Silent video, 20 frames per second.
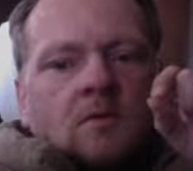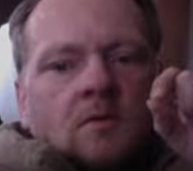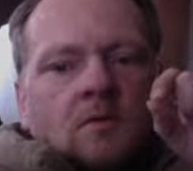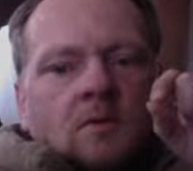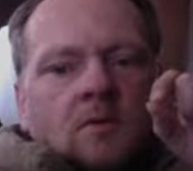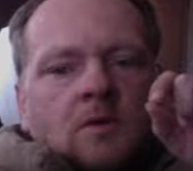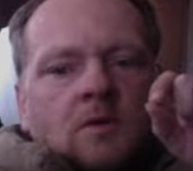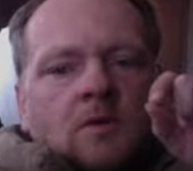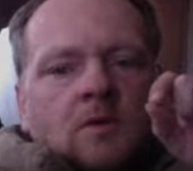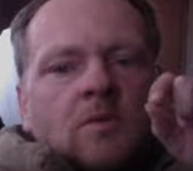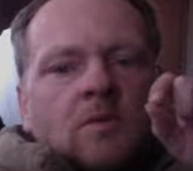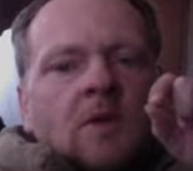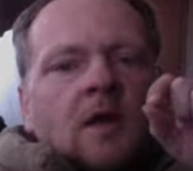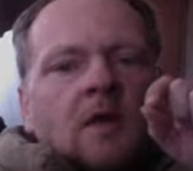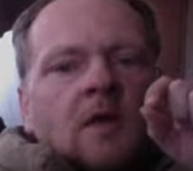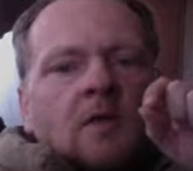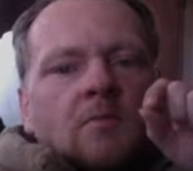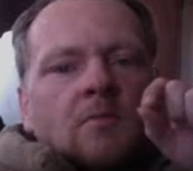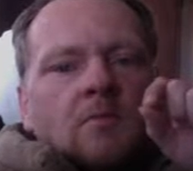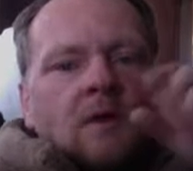you know, my,
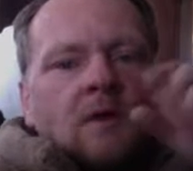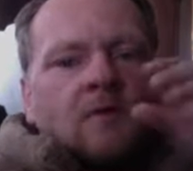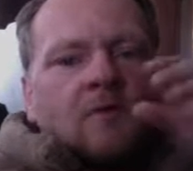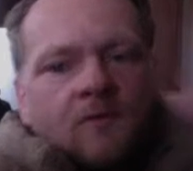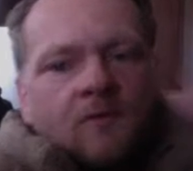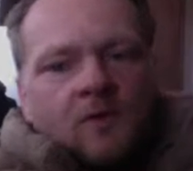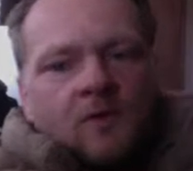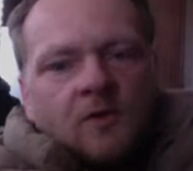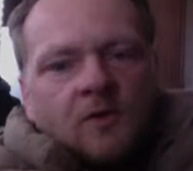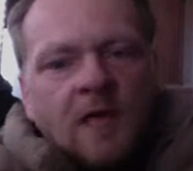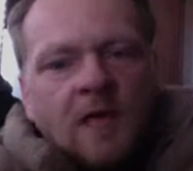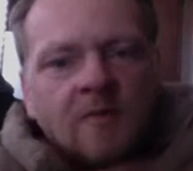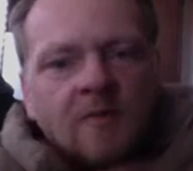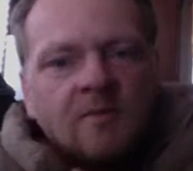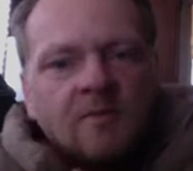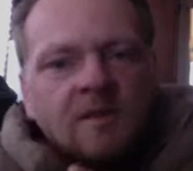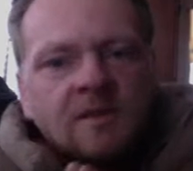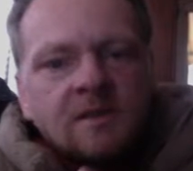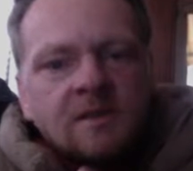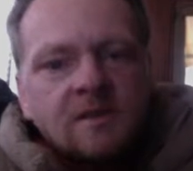my full name
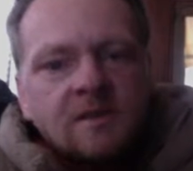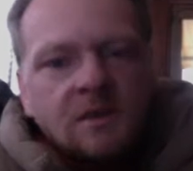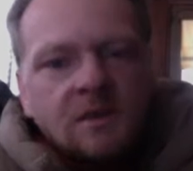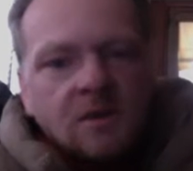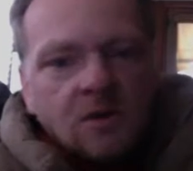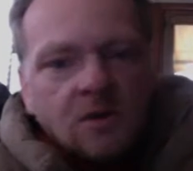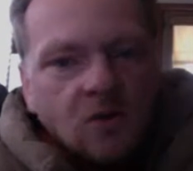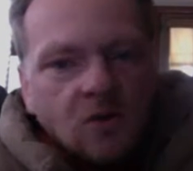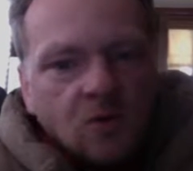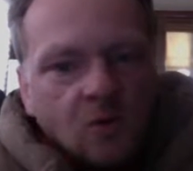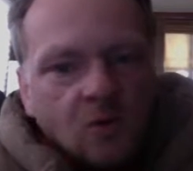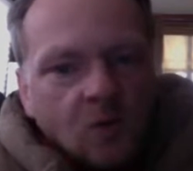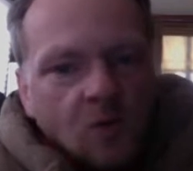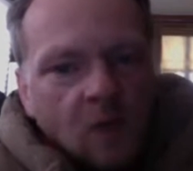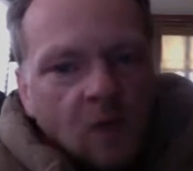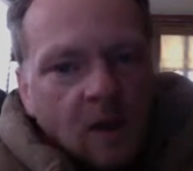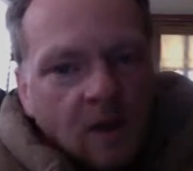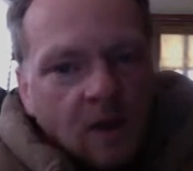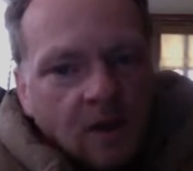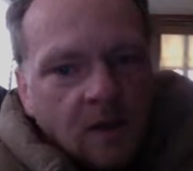is
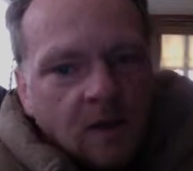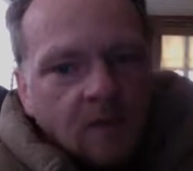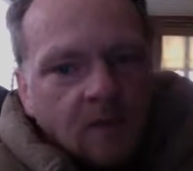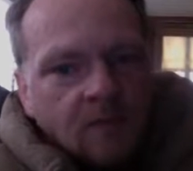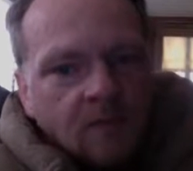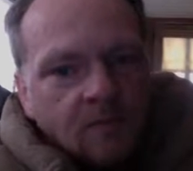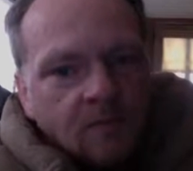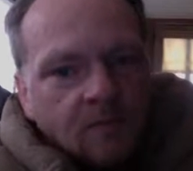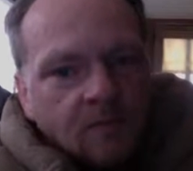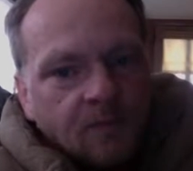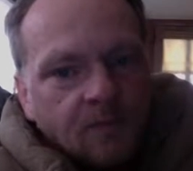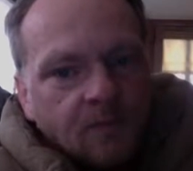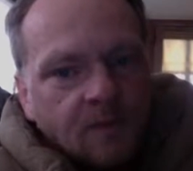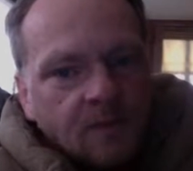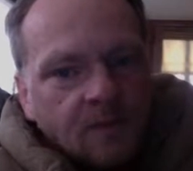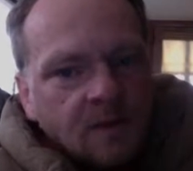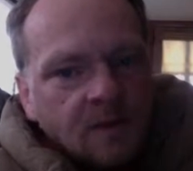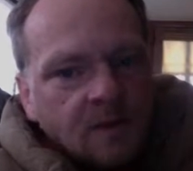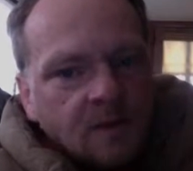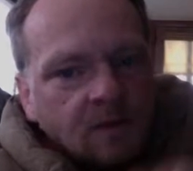William
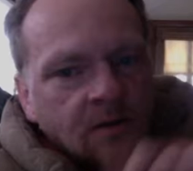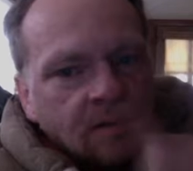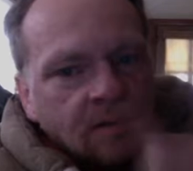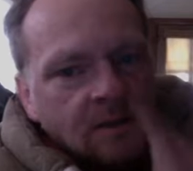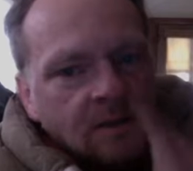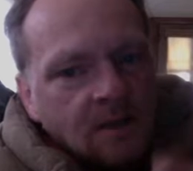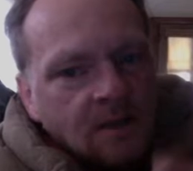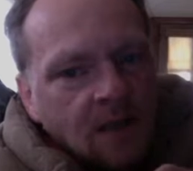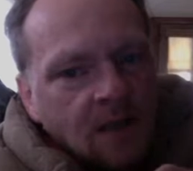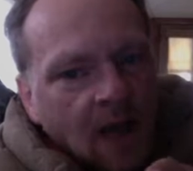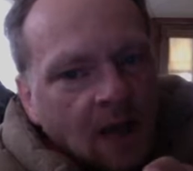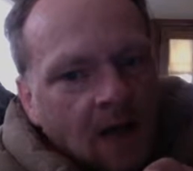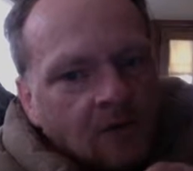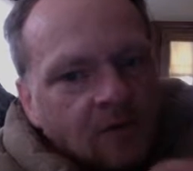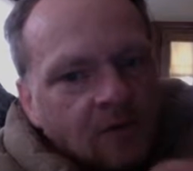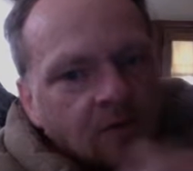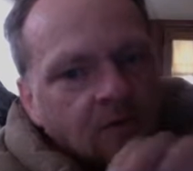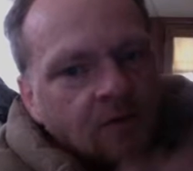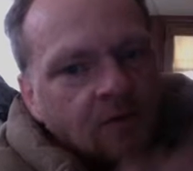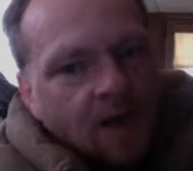Donald
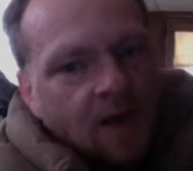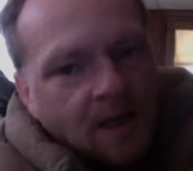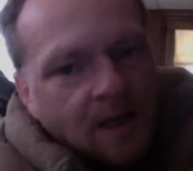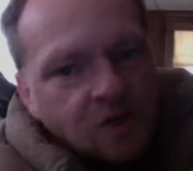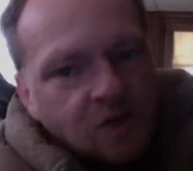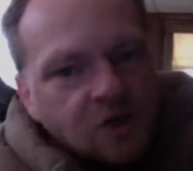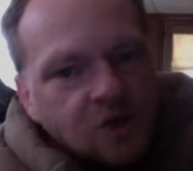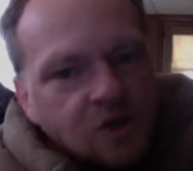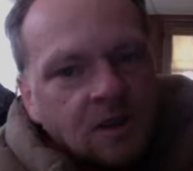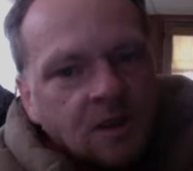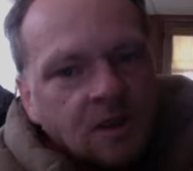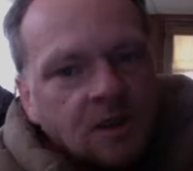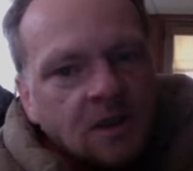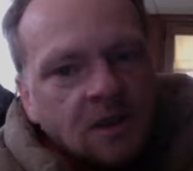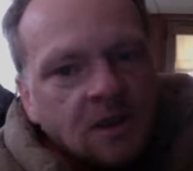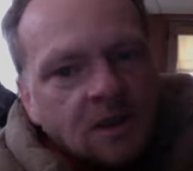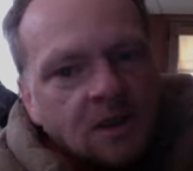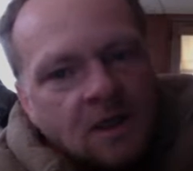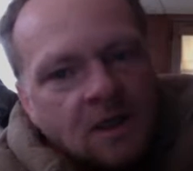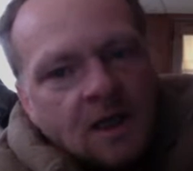Griesch,
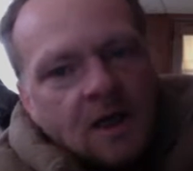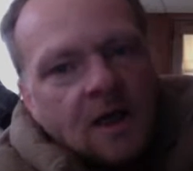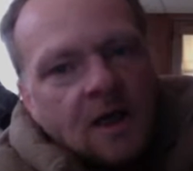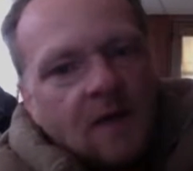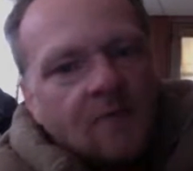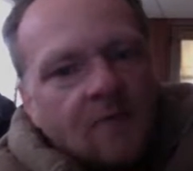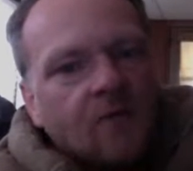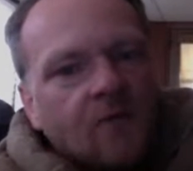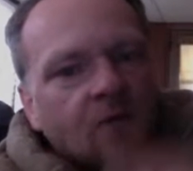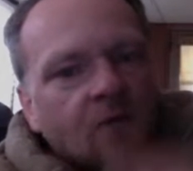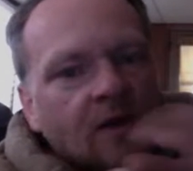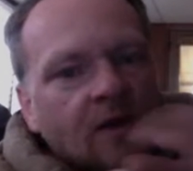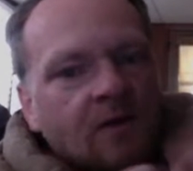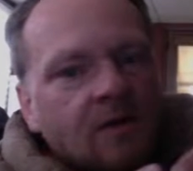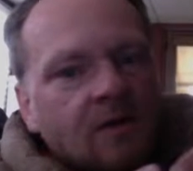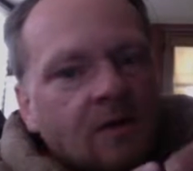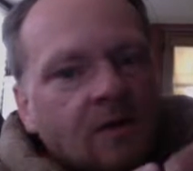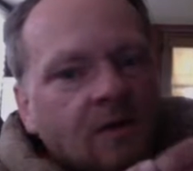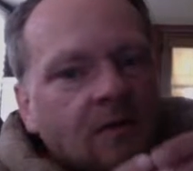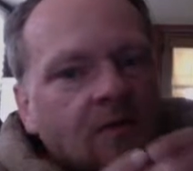and I'm
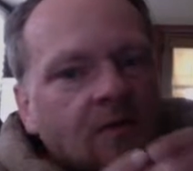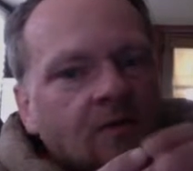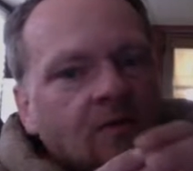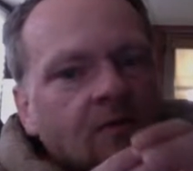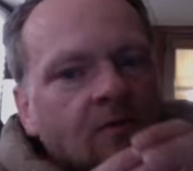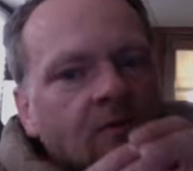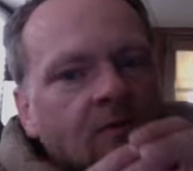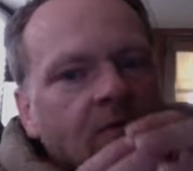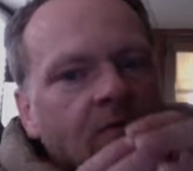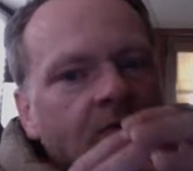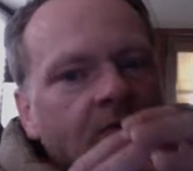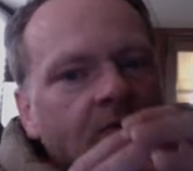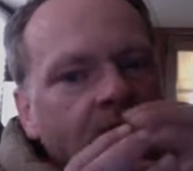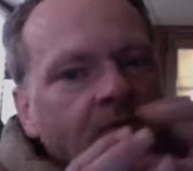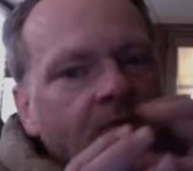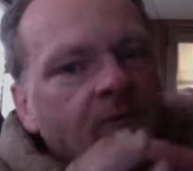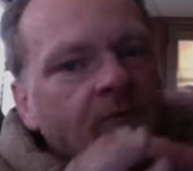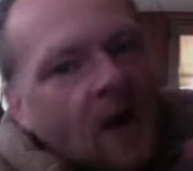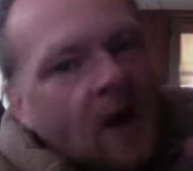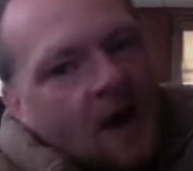
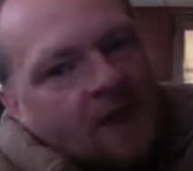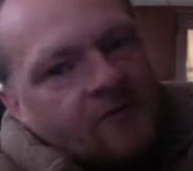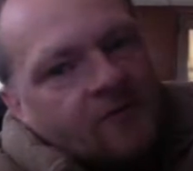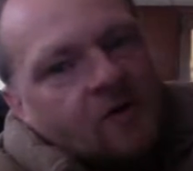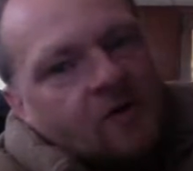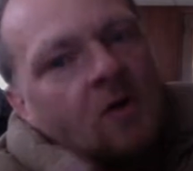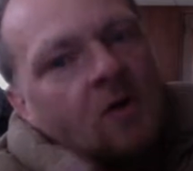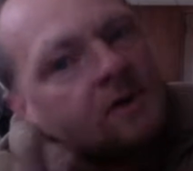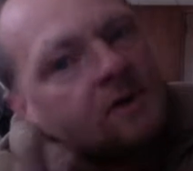45, going